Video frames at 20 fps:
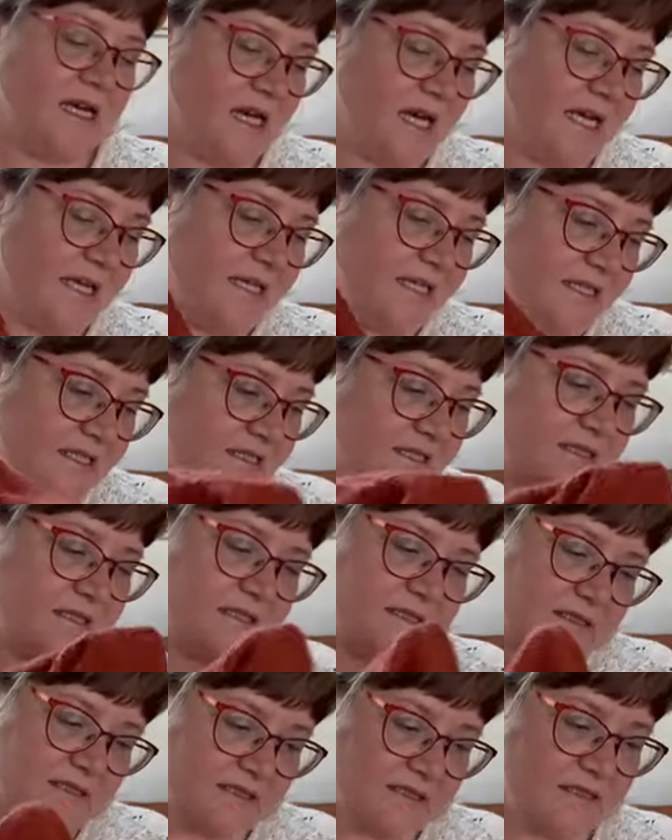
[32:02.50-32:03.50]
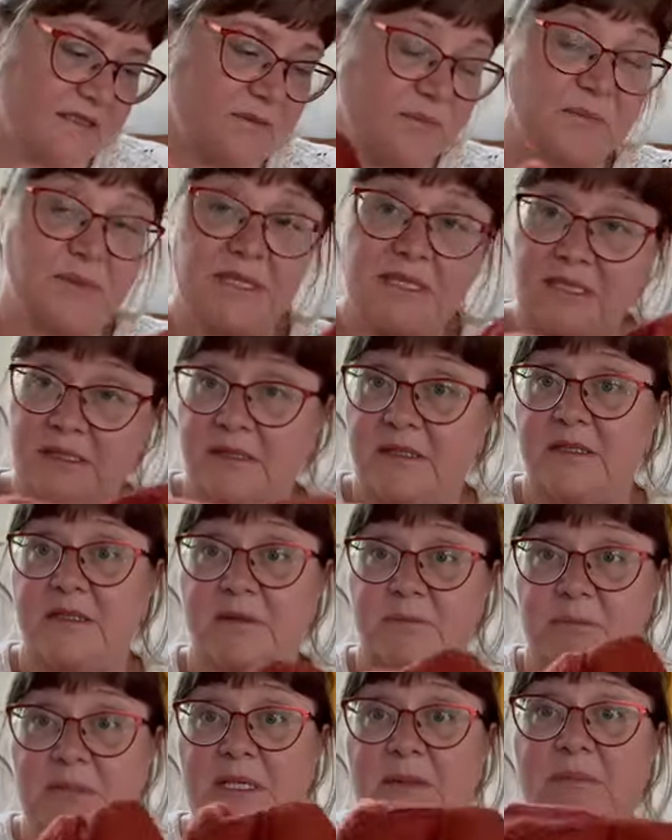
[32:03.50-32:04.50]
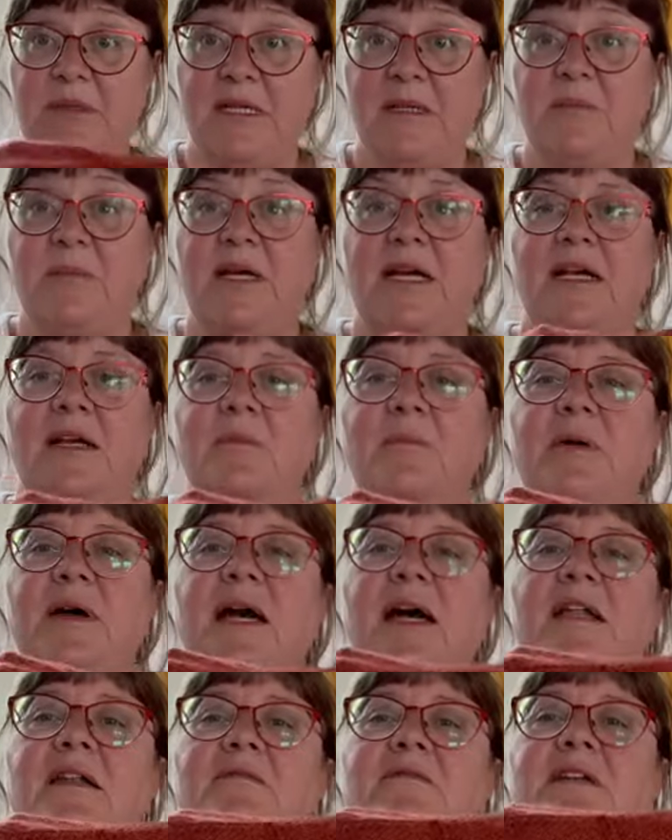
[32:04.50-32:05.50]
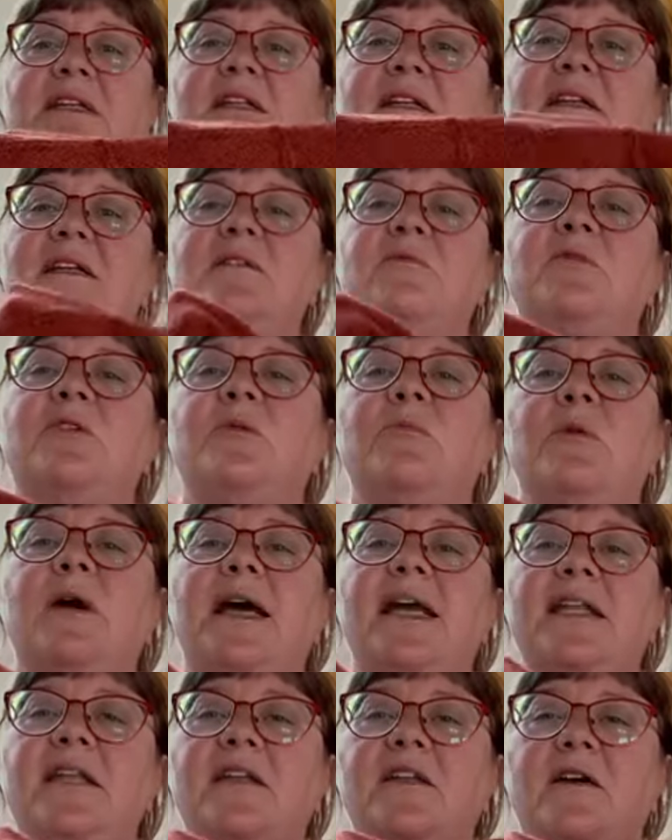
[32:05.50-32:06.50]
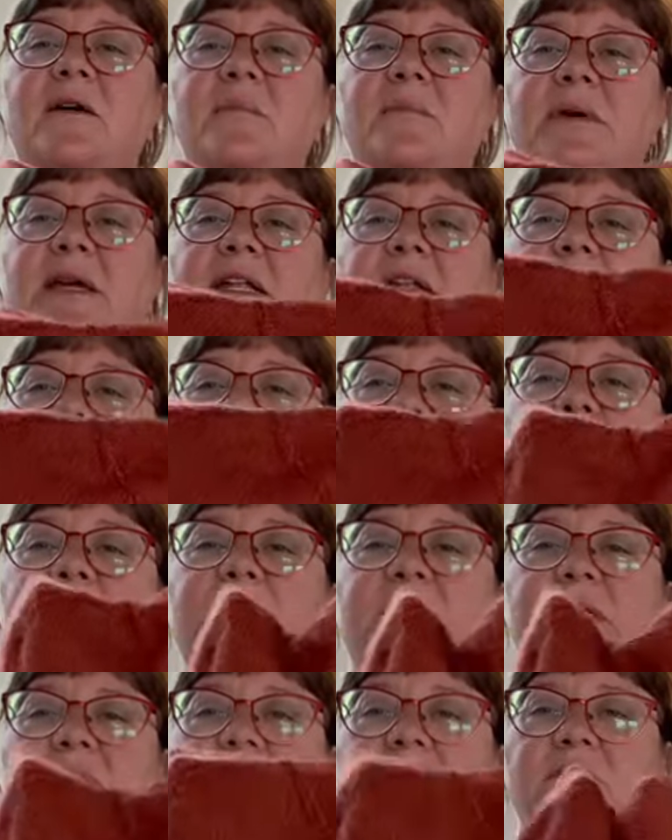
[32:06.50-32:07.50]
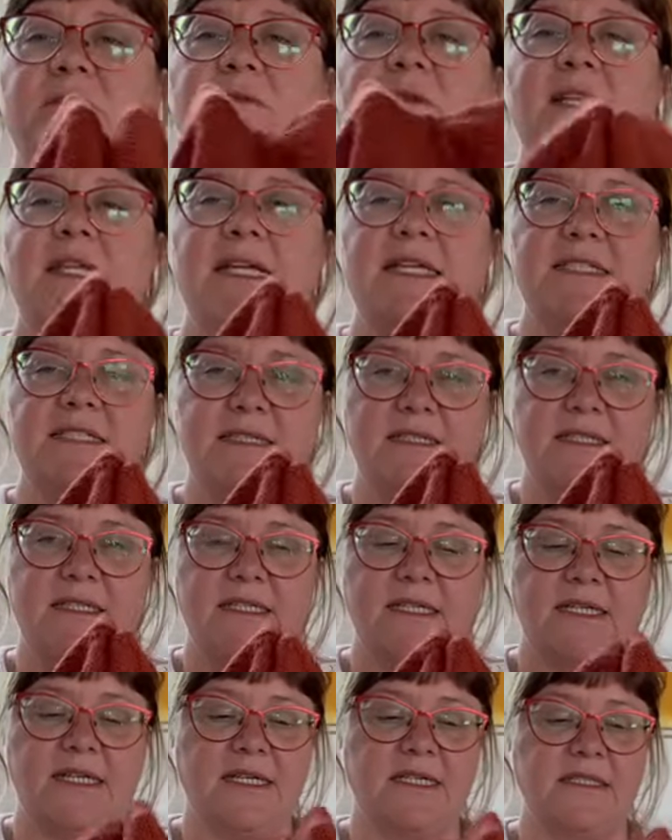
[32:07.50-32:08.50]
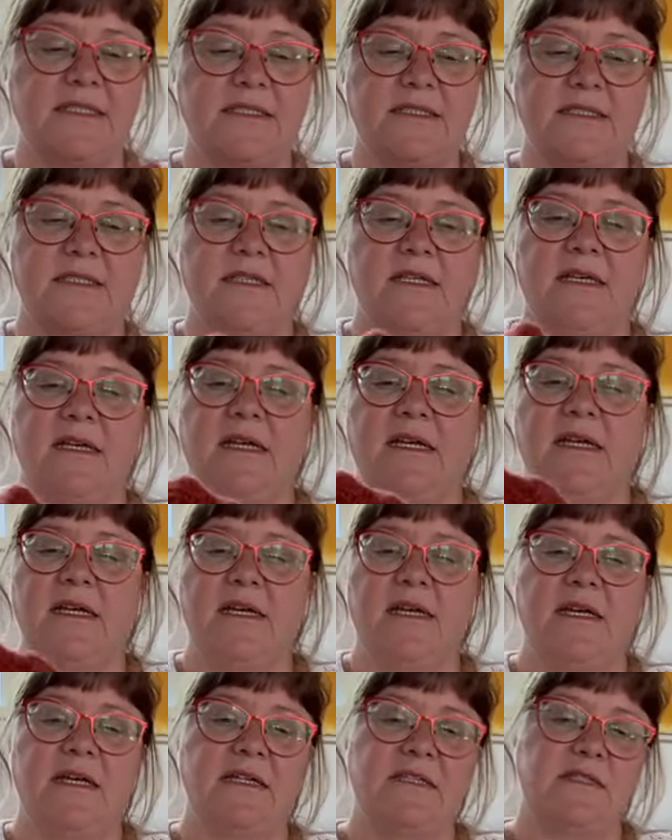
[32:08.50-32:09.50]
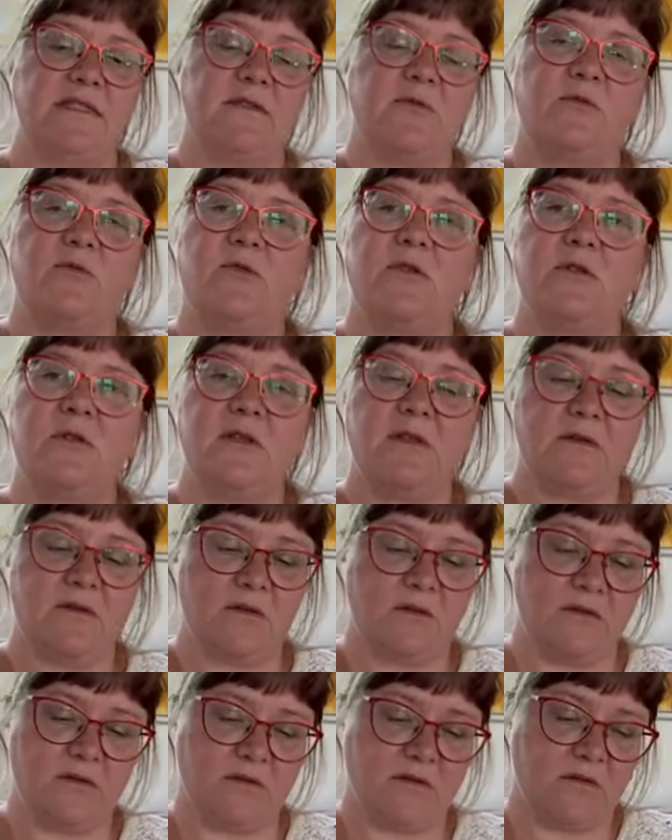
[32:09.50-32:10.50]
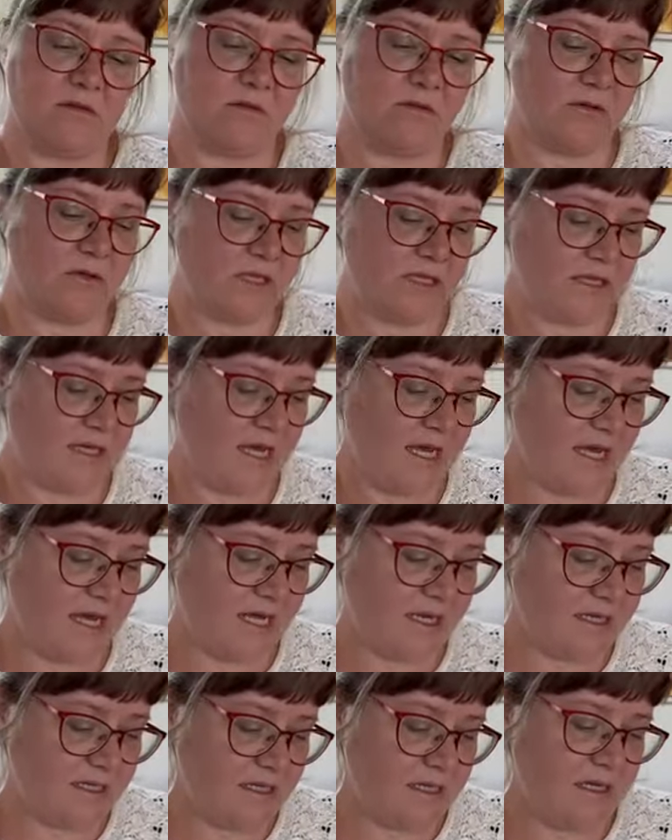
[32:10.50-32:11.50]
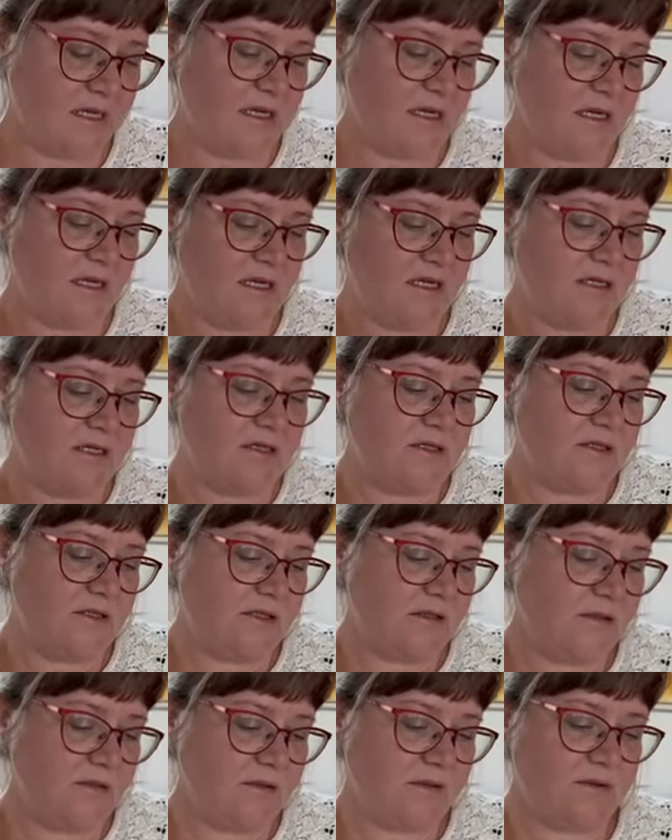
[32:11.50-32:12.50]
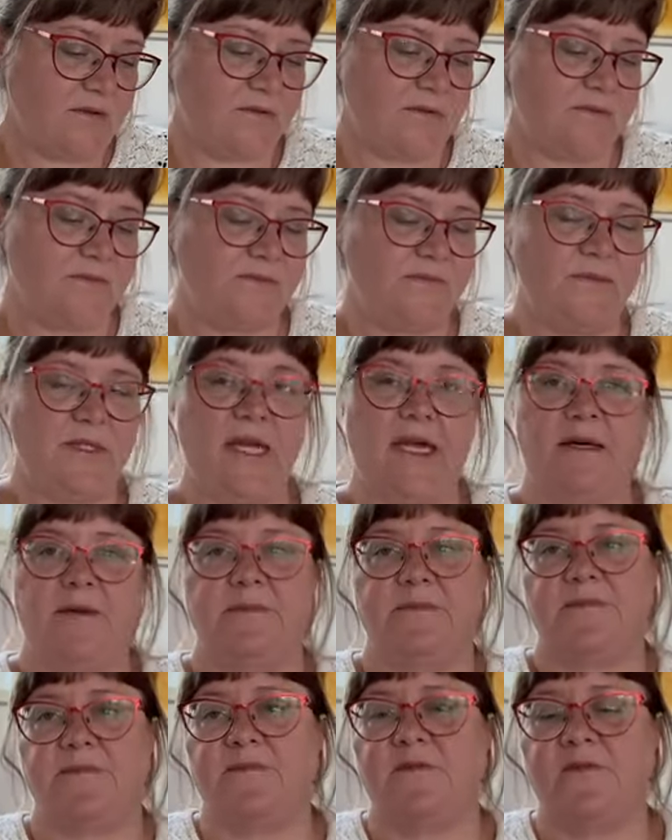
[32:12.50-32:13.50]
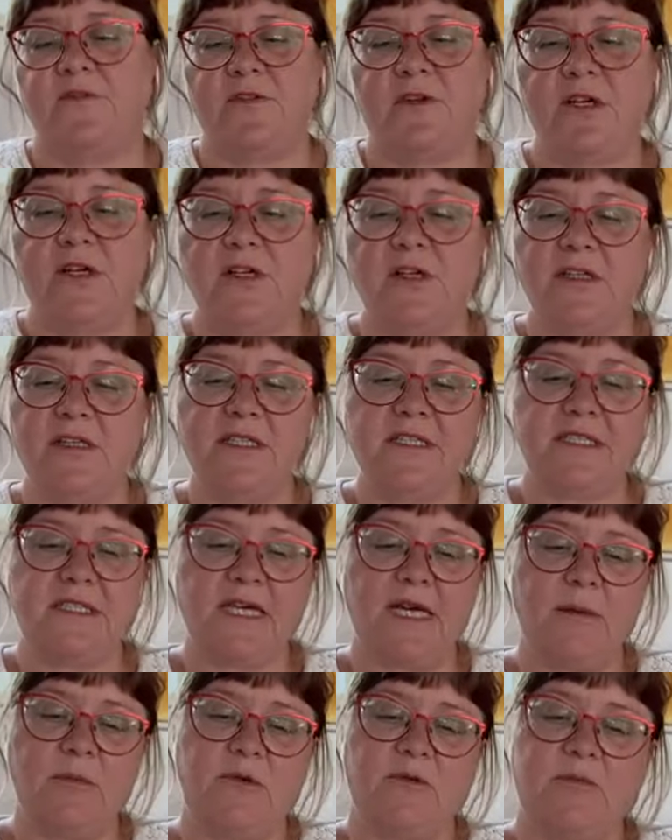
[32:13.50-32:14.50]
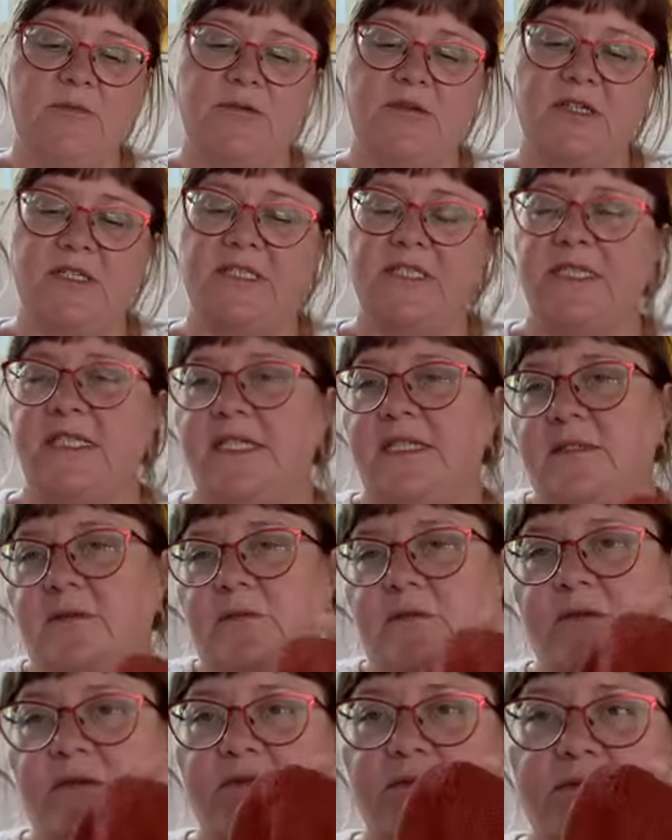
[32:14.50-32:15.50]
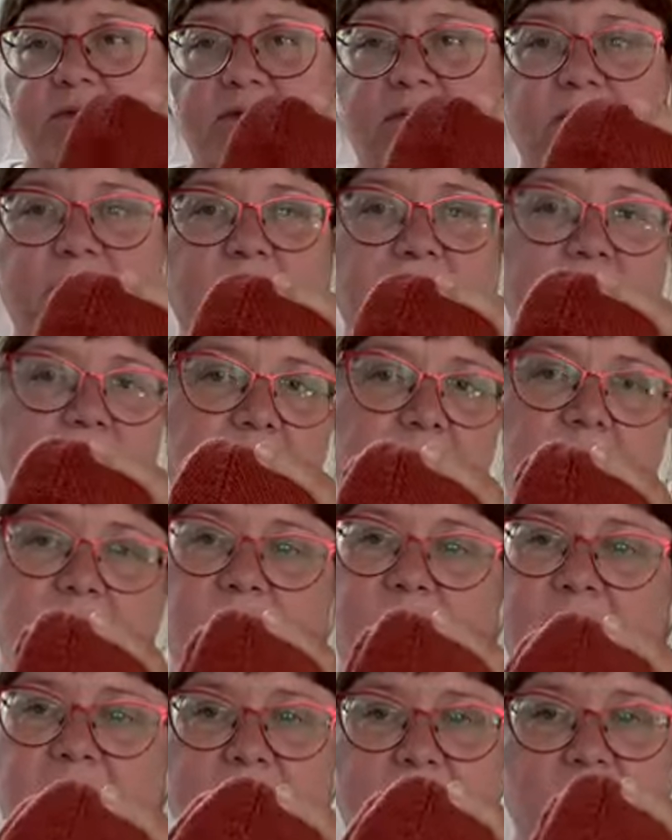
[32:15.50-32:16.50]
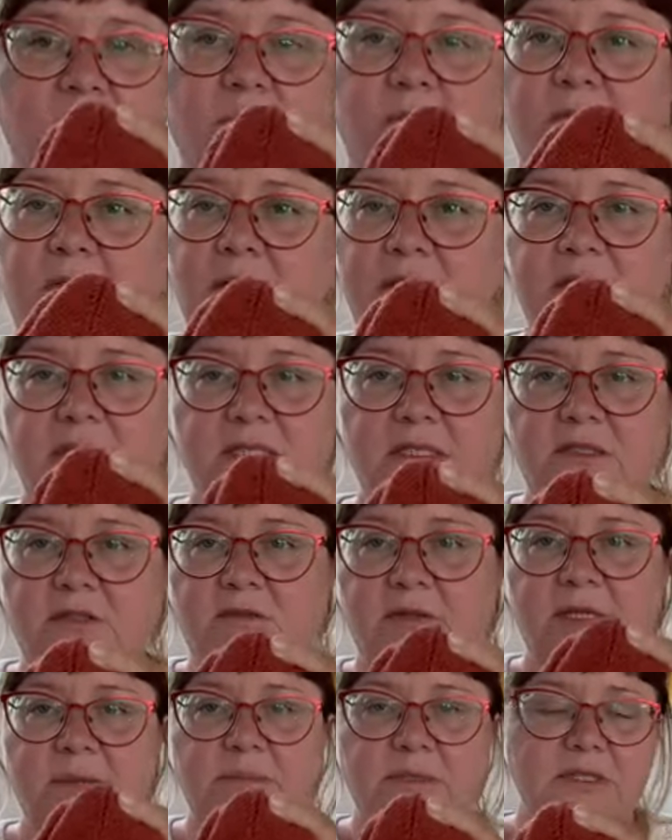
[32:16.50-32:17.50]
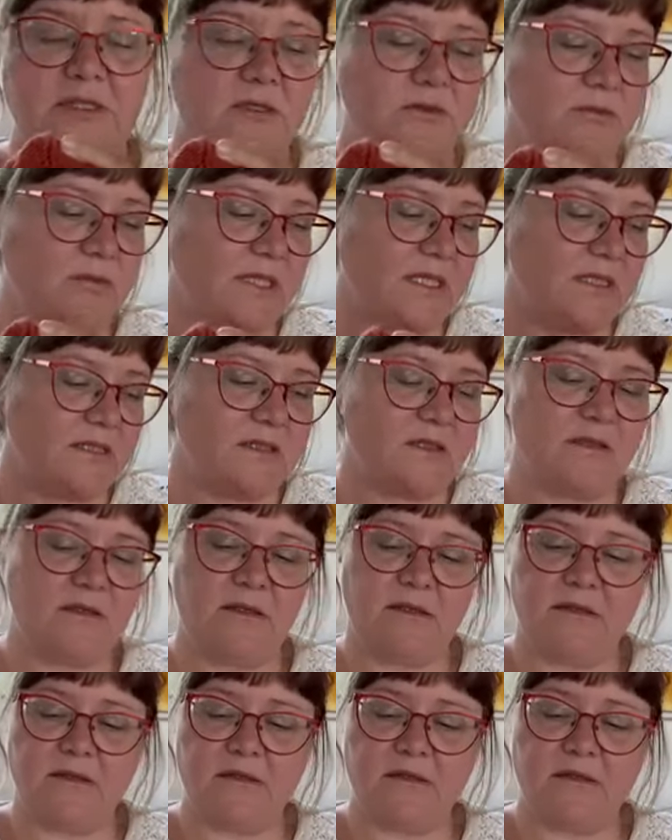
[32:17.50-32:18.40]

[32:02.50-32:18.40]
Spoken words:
I guess, the big baby alpaca part of it will widen up and not be so elastic as a woolen hat. So yeah, for another type of project with where you want a drapey sweater,